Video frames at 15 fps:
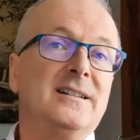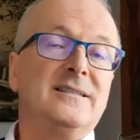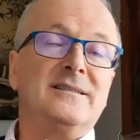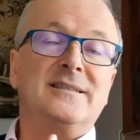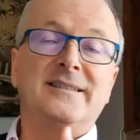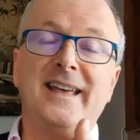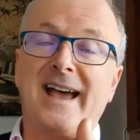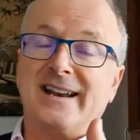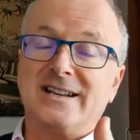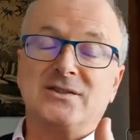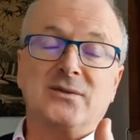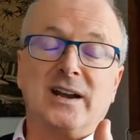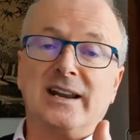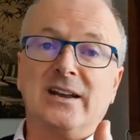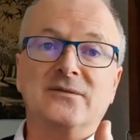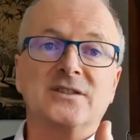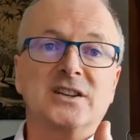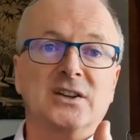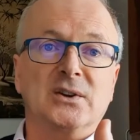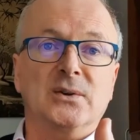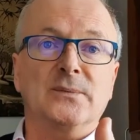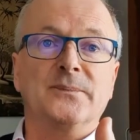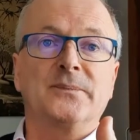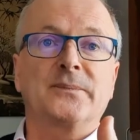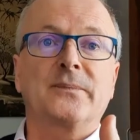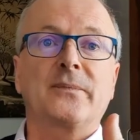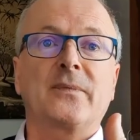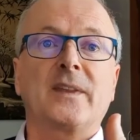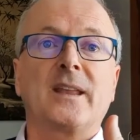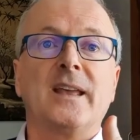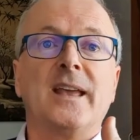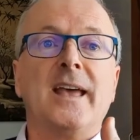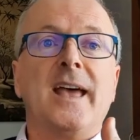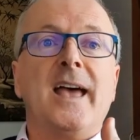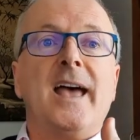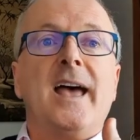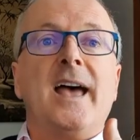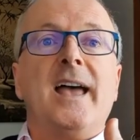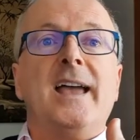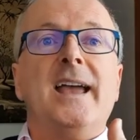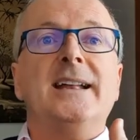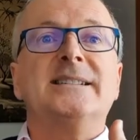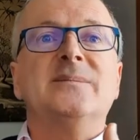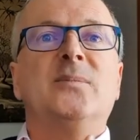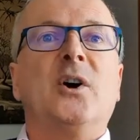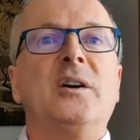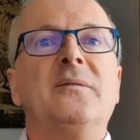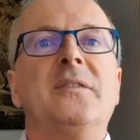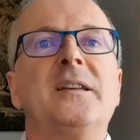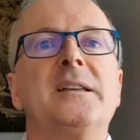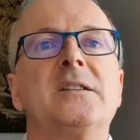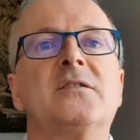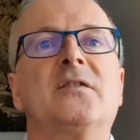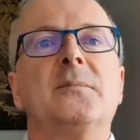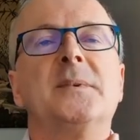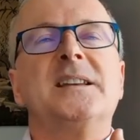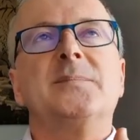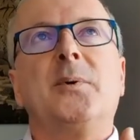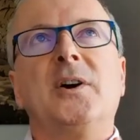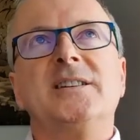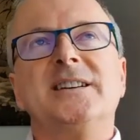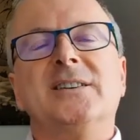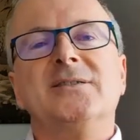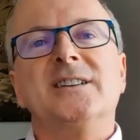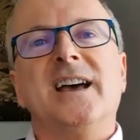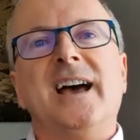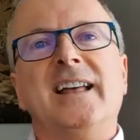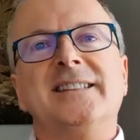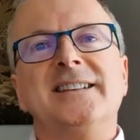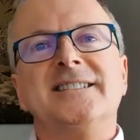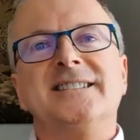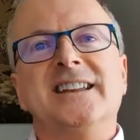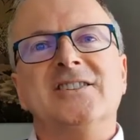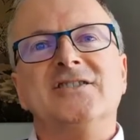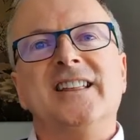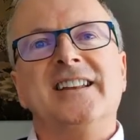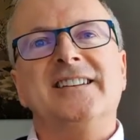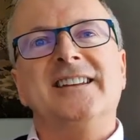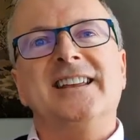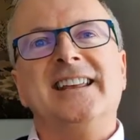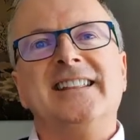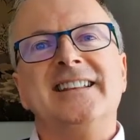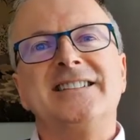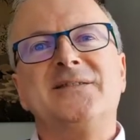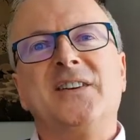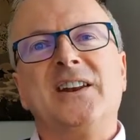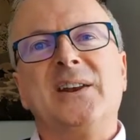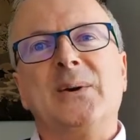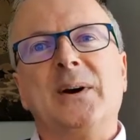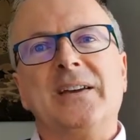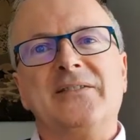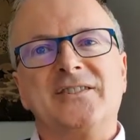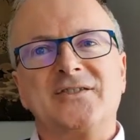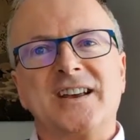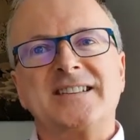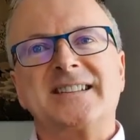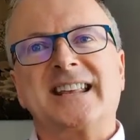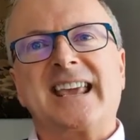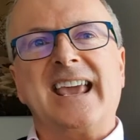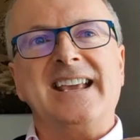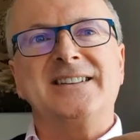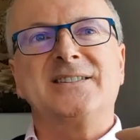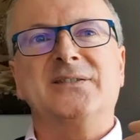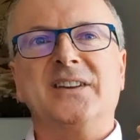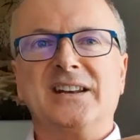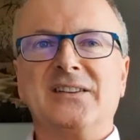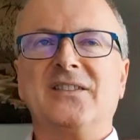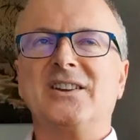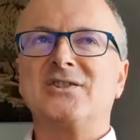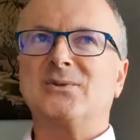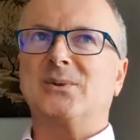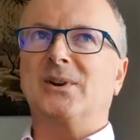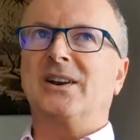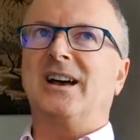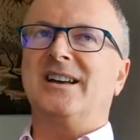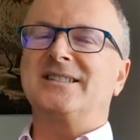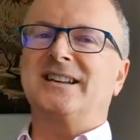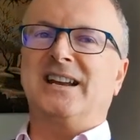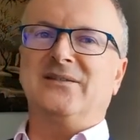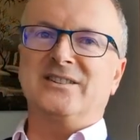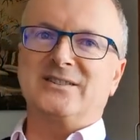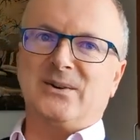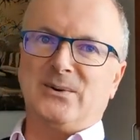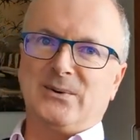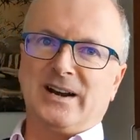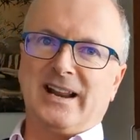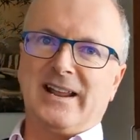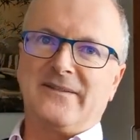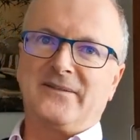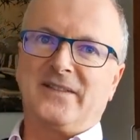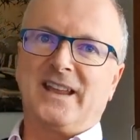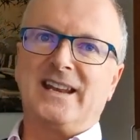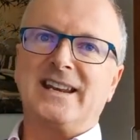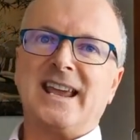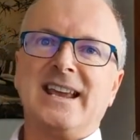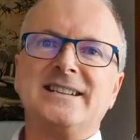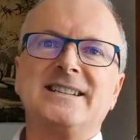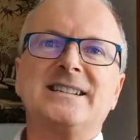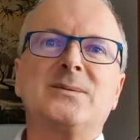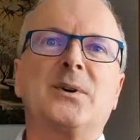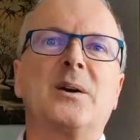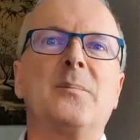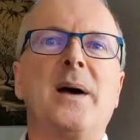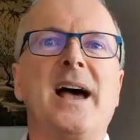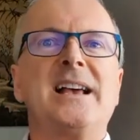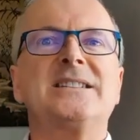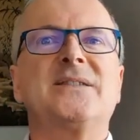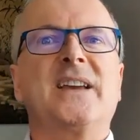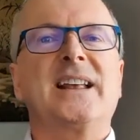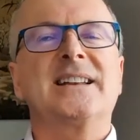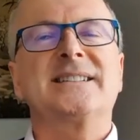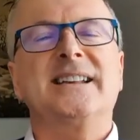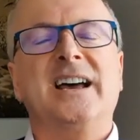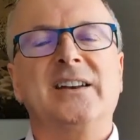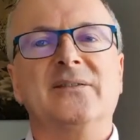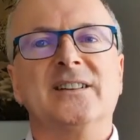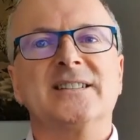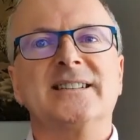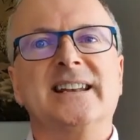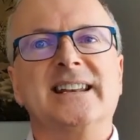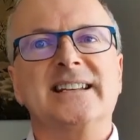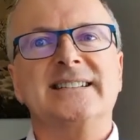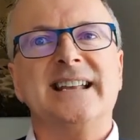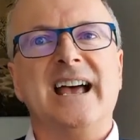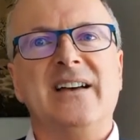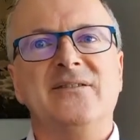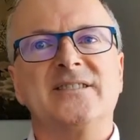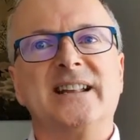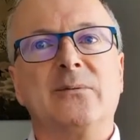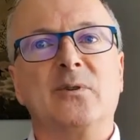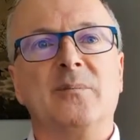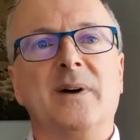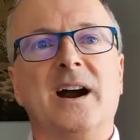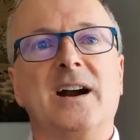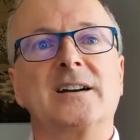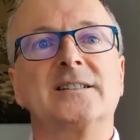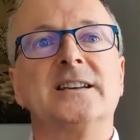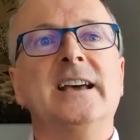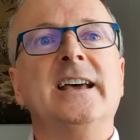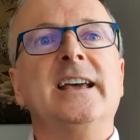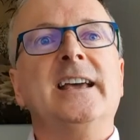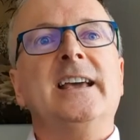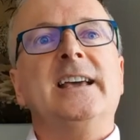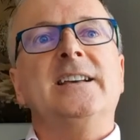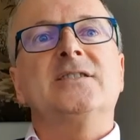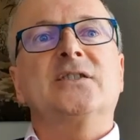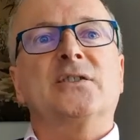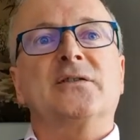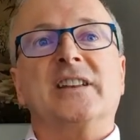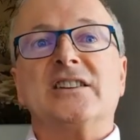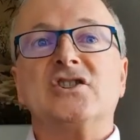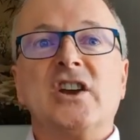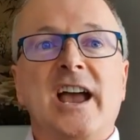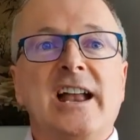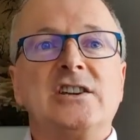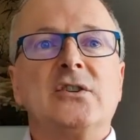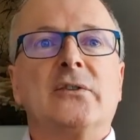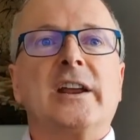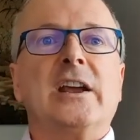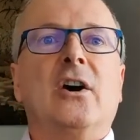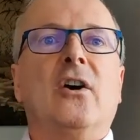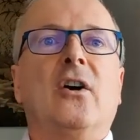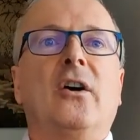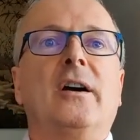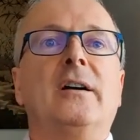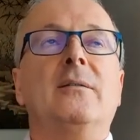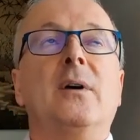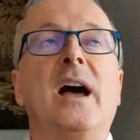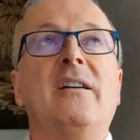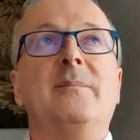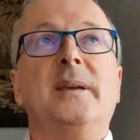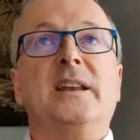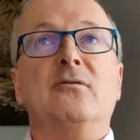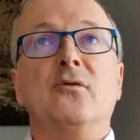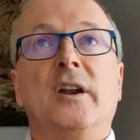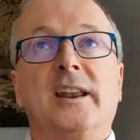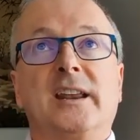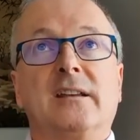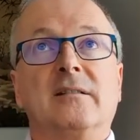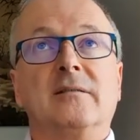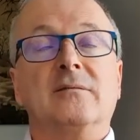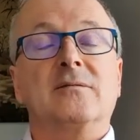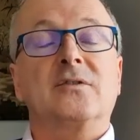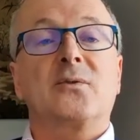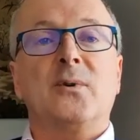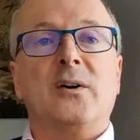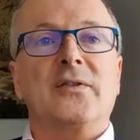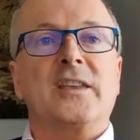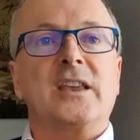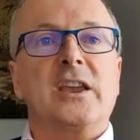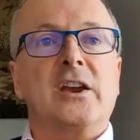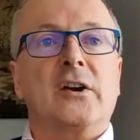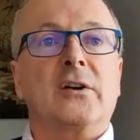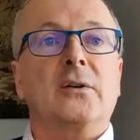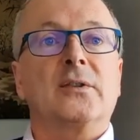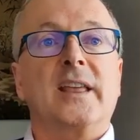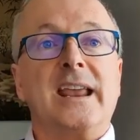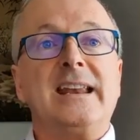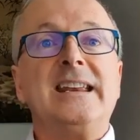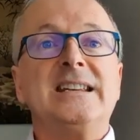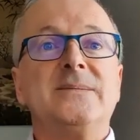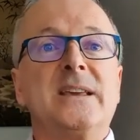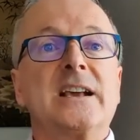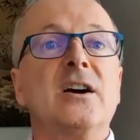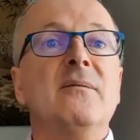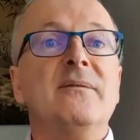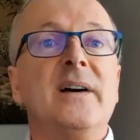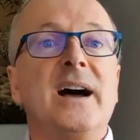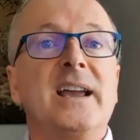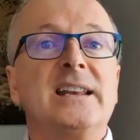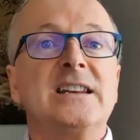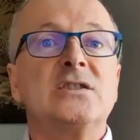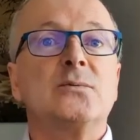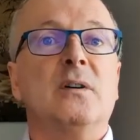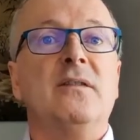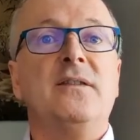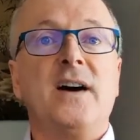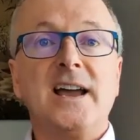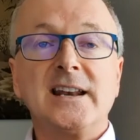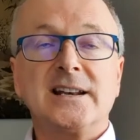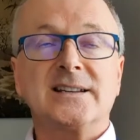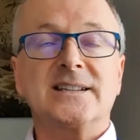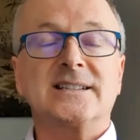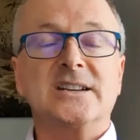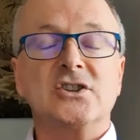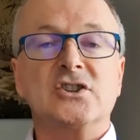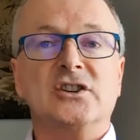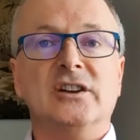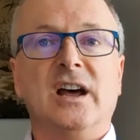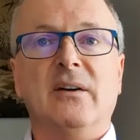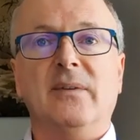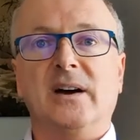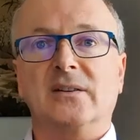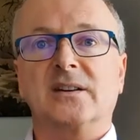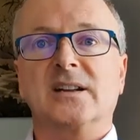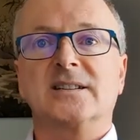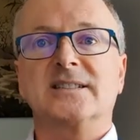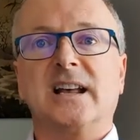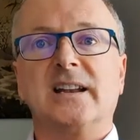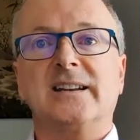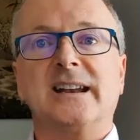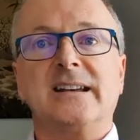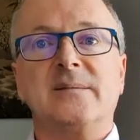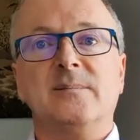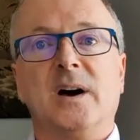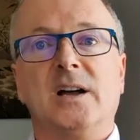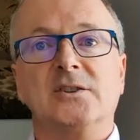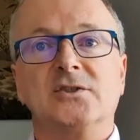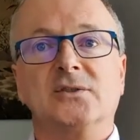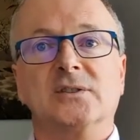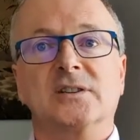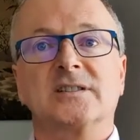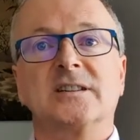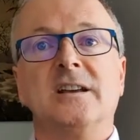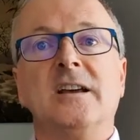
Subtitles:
That is really up to you. It's important for me to point out at this stage that in this video I have addressed the case of individual assignments only. In cases where pass-fail assignments and exams that were marked sort of in January or have been running throughout the year, they need to be combined into a final decision about consolidated modules.